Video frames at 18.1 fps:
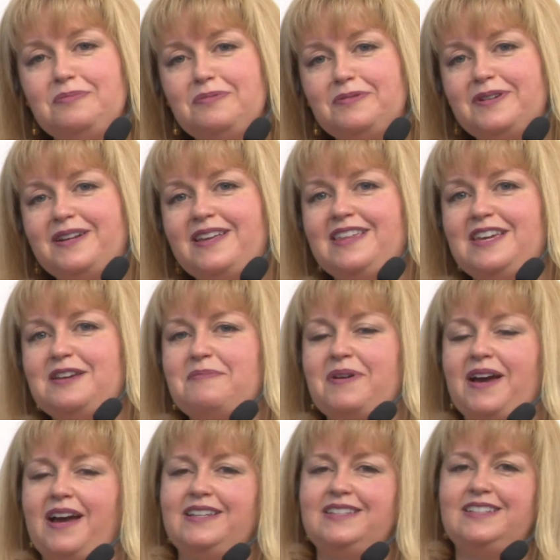breathing
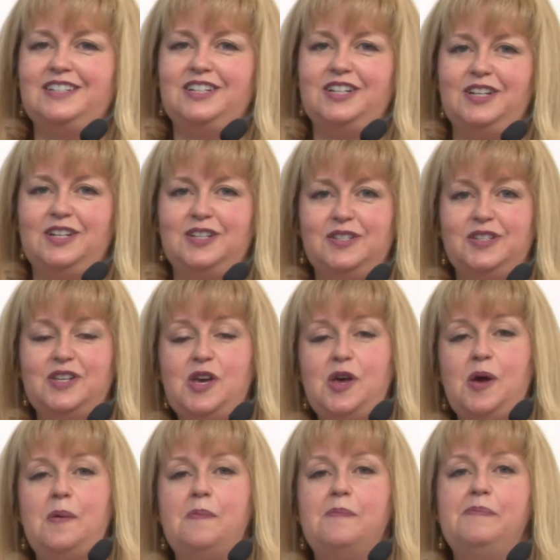passages
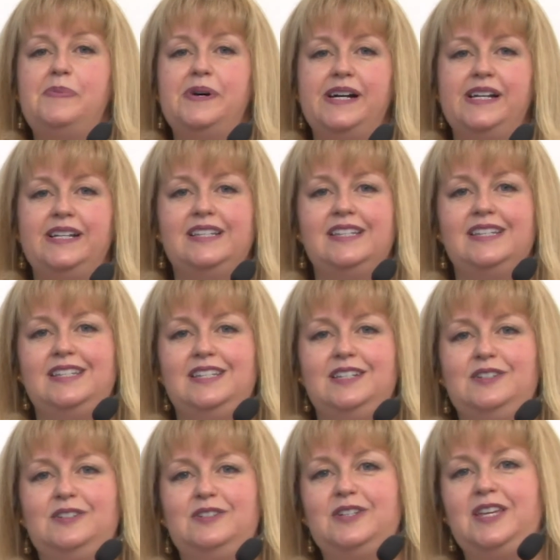but
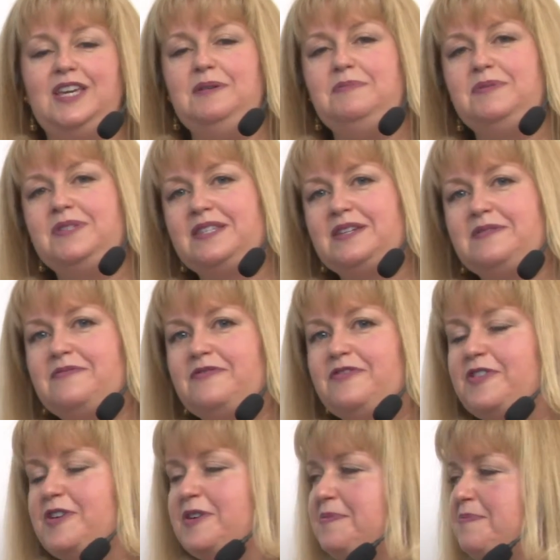still keeps them
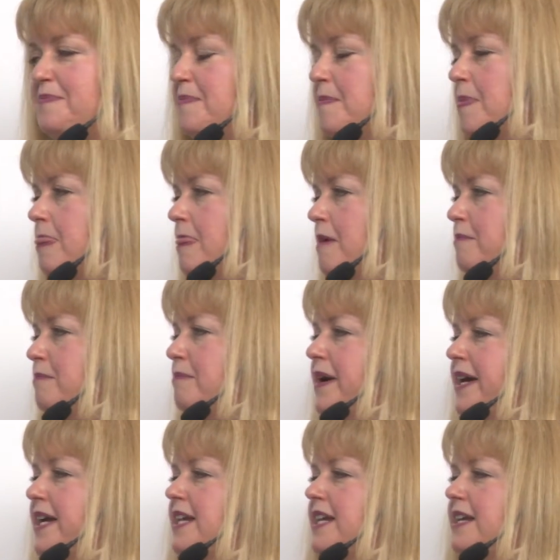from
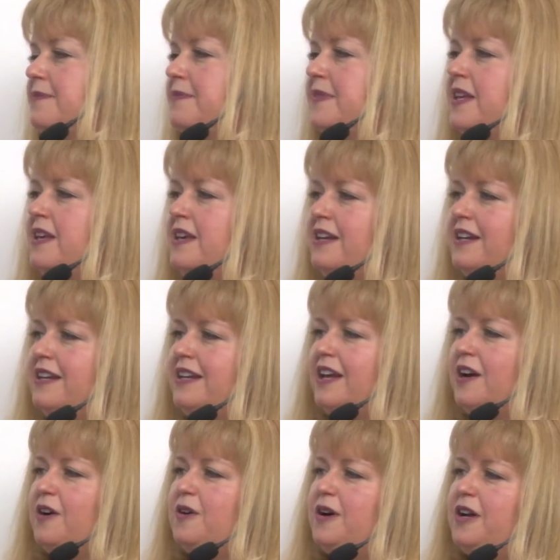biting.
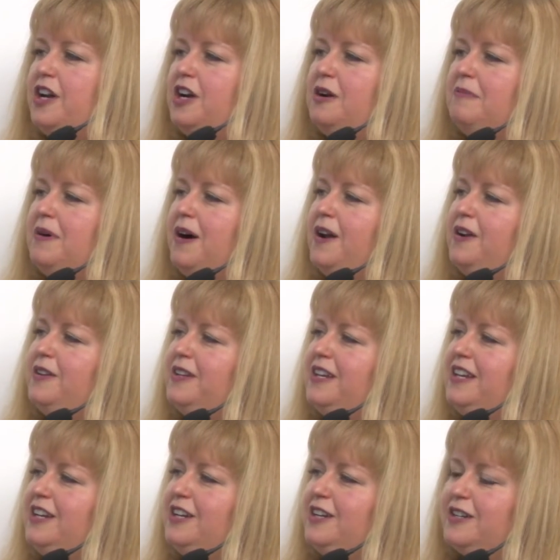Now on our model
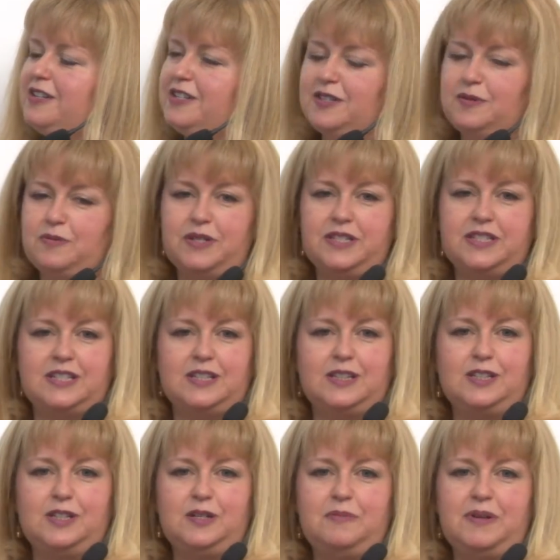here, this one's a
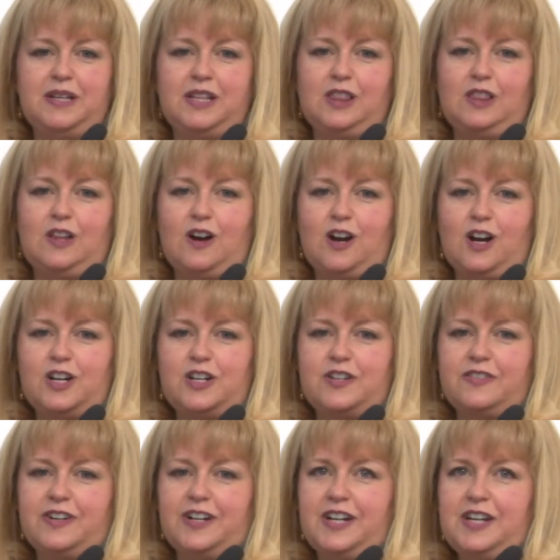little bit large
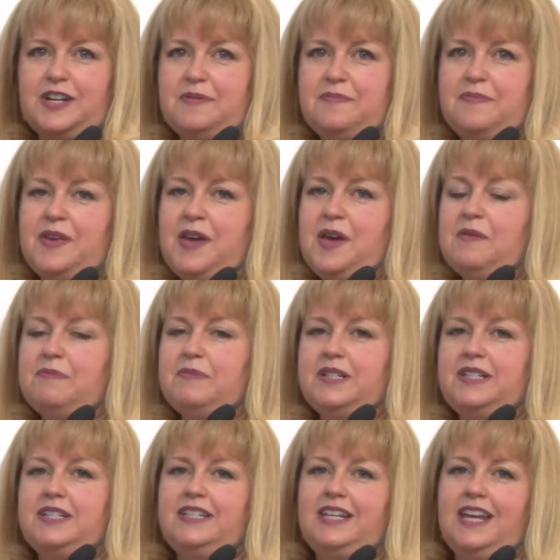for him, but
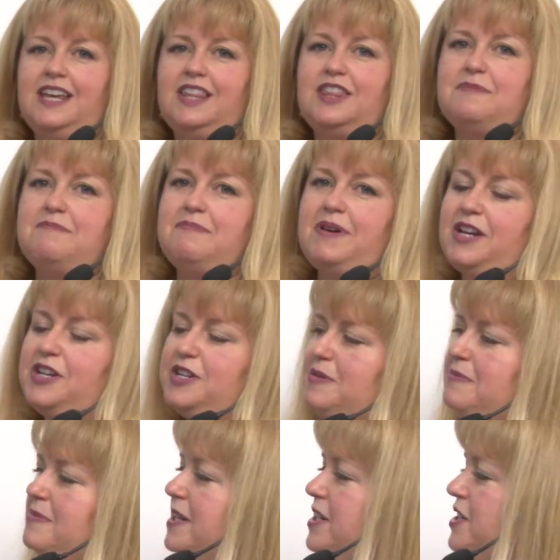to take the
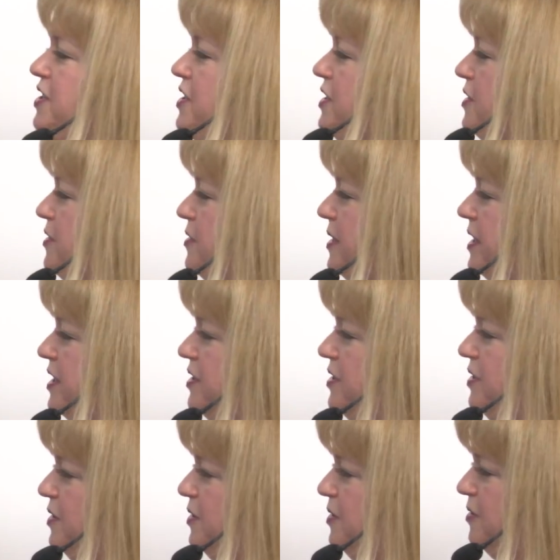measurement, you're going
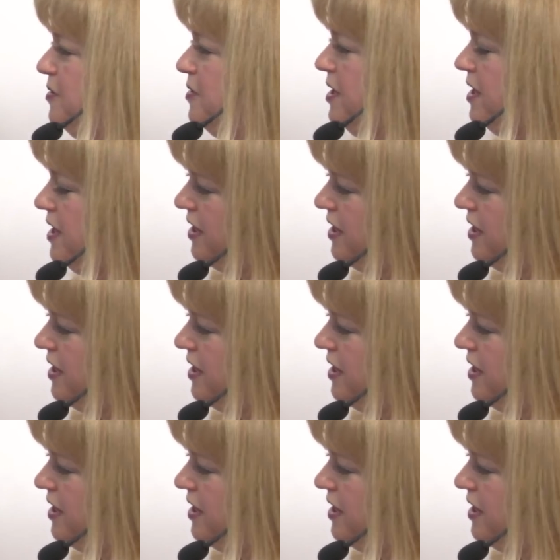to